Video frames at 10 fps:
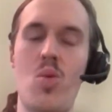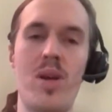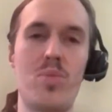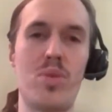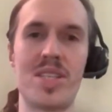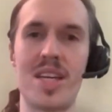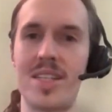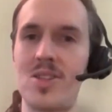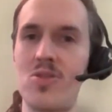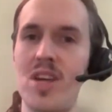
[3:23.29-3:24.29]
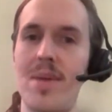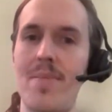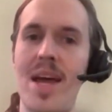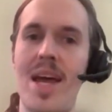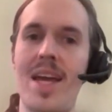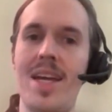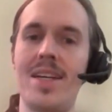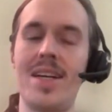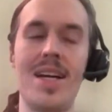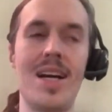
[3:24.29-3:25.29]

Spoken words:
We presented to them a